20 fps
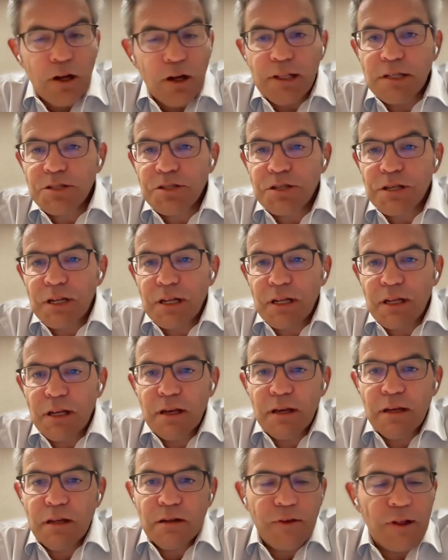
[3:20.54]
Knowledge and
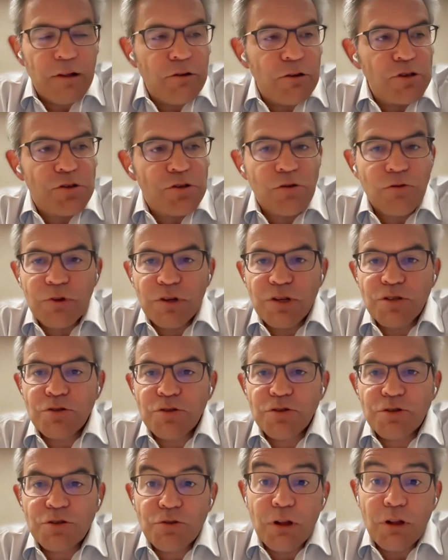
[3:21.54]
Evaluation
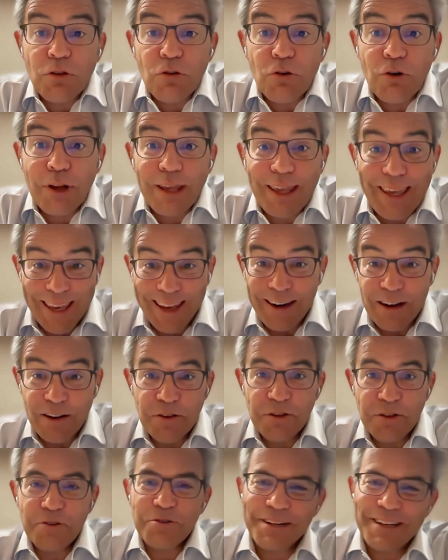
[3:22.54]
Research Unit, or CARE
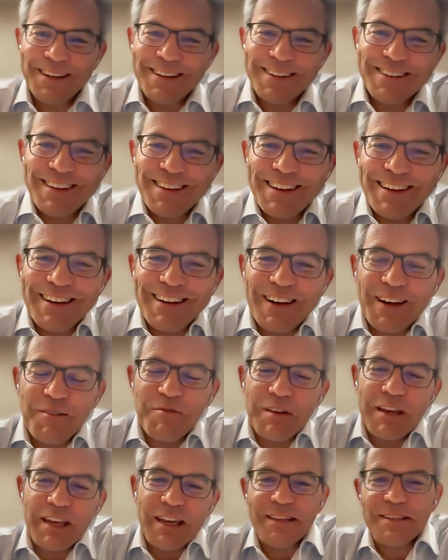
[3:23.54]
unit,
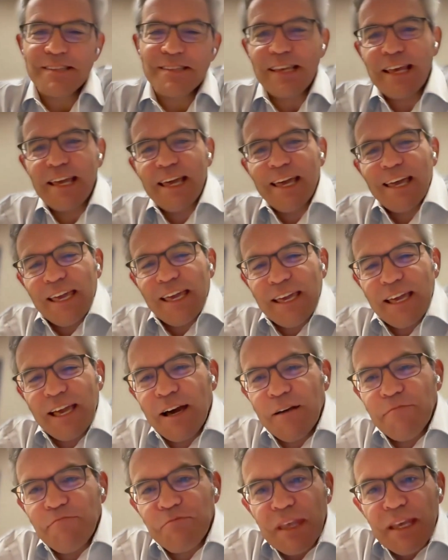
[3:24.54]
is
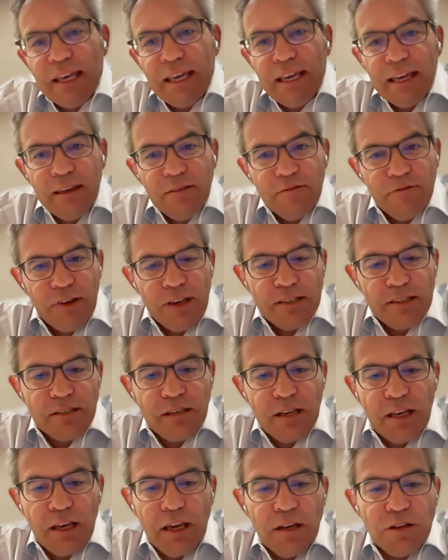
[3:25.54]
a
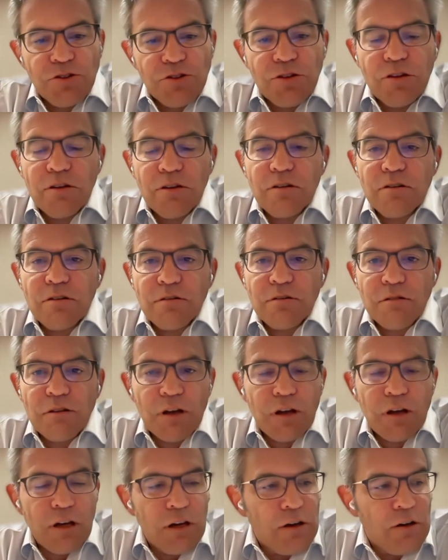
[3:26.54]

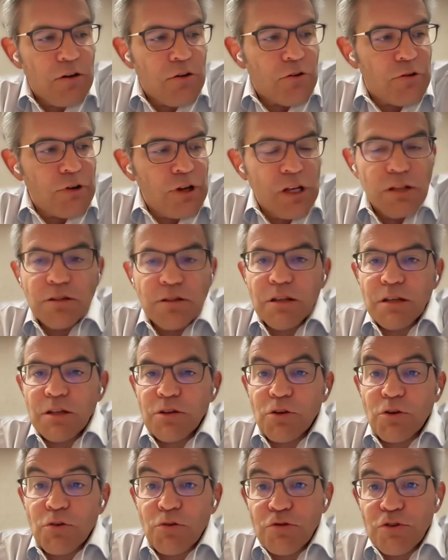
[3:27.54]

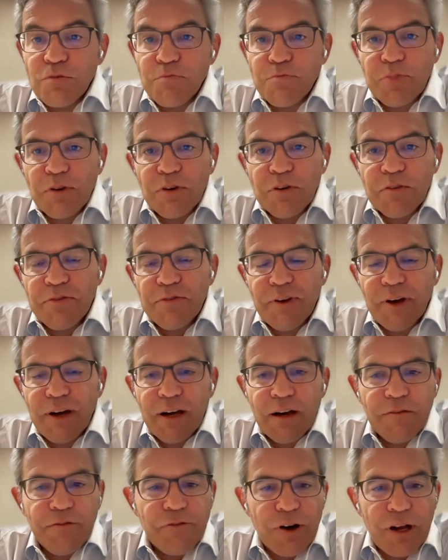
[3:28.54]
investigation-oriented group of
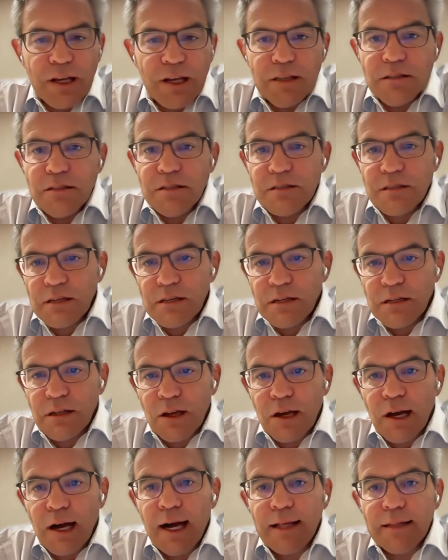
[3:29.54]
friends and
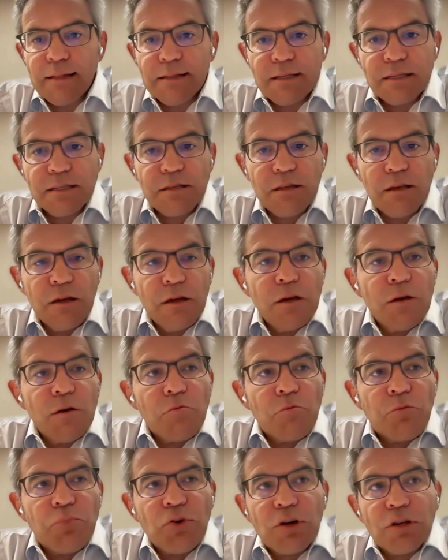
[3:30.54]
colleagues
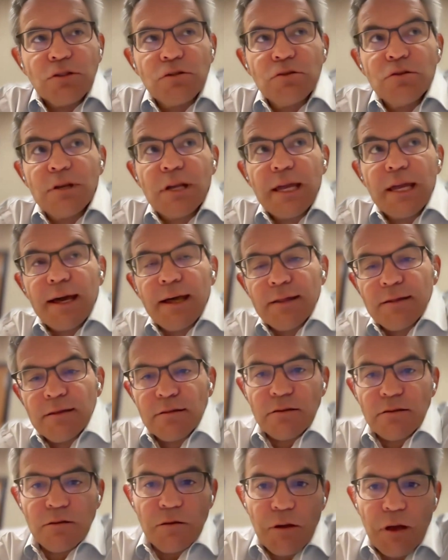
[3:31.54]
brought
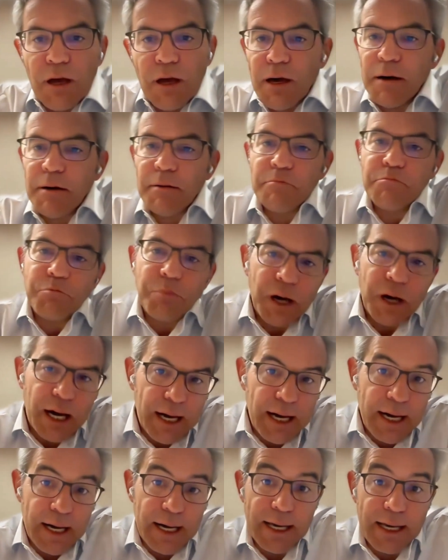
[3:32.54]
together
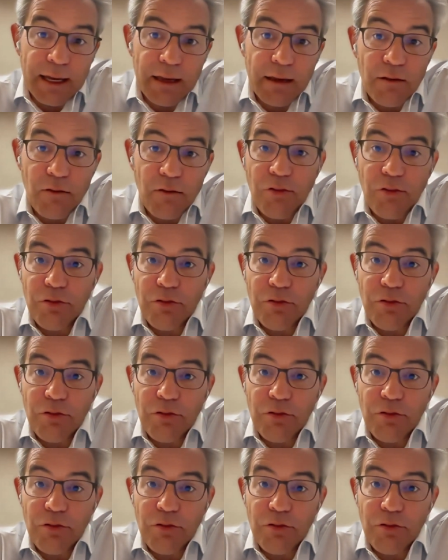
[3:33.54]
by